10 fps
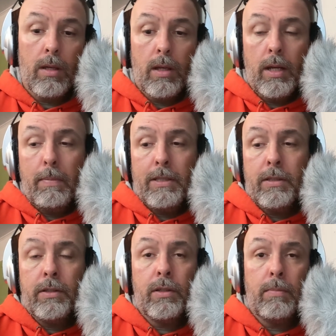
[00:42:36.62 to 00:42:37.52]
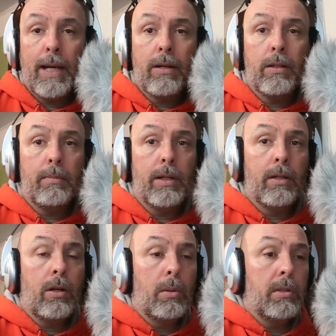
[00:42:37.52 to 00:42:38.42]
And it basically turned it back on the
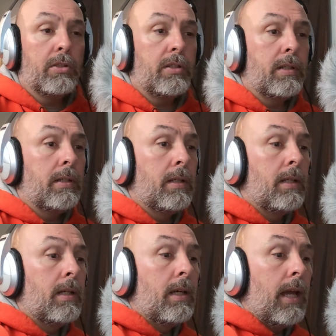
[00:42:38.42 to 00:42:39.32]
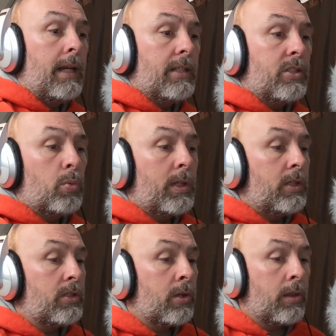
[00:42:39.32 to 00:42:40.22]
American auto industry. And this is when you
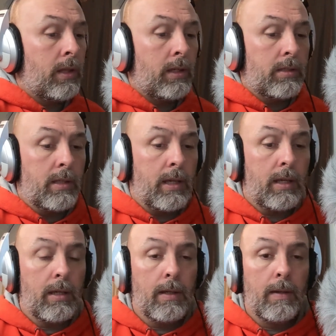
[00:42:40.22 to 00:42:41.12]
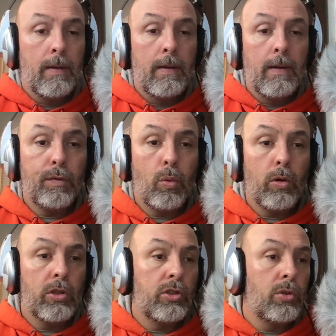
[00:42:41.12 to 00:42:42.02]
saw things like
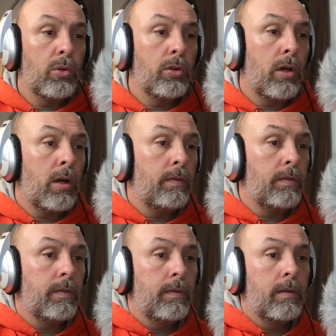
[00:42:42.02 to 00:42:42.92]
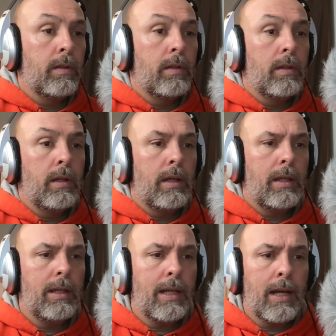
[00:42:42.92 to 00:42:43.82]
Ford sold off. I
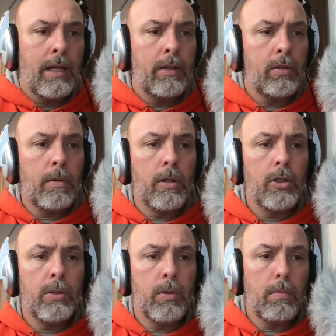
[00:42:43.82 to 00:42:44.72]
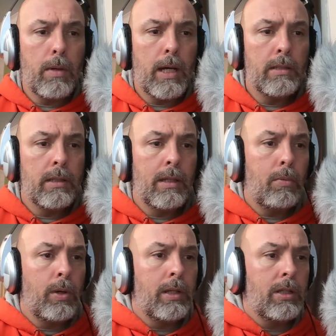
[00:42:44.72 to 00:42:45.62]
think they got out of their partnership with Mazda at that
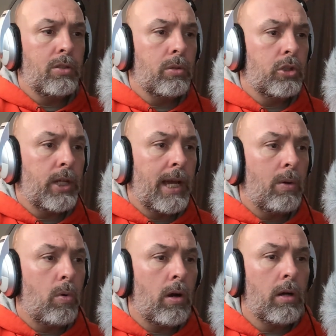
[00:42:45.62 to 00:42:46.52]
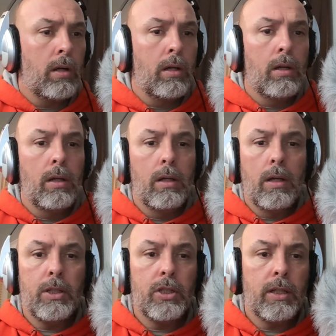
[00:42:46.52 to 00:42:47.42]
point. They sold Jaguar.
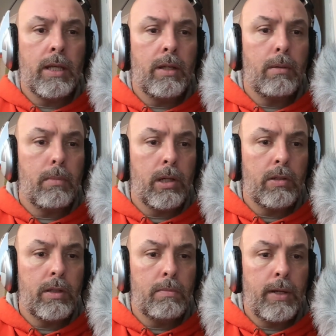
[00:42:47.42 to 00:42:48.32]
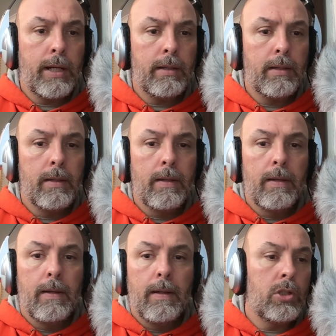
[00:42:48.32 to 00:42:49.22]
They shut down the Mercury brand.
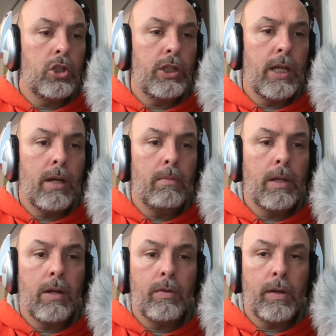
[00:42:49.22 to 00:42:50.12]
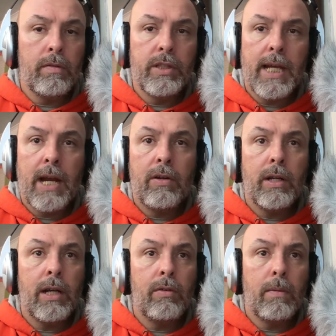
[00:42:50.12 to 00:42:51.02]
GM got rid of Saturn.
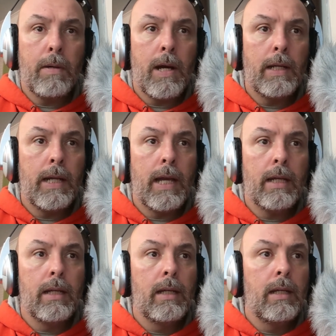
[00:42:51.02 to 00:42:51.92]
They got rid of Pontiac.